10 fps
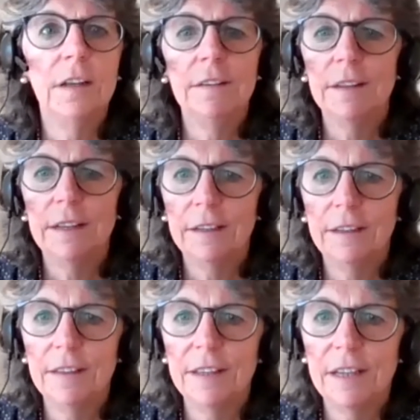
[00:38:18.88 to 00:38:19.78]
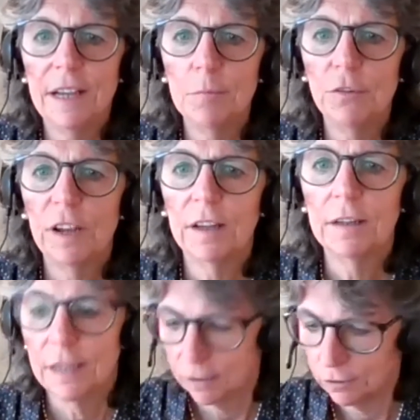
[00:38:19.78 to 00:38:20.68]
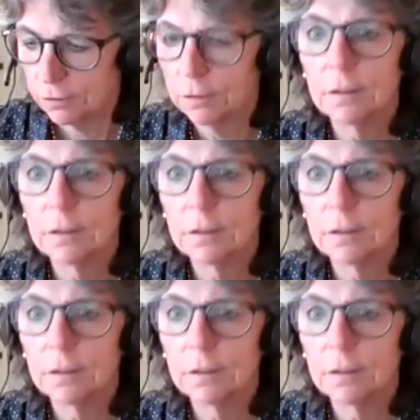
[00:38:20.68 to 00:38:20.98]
in the chat now.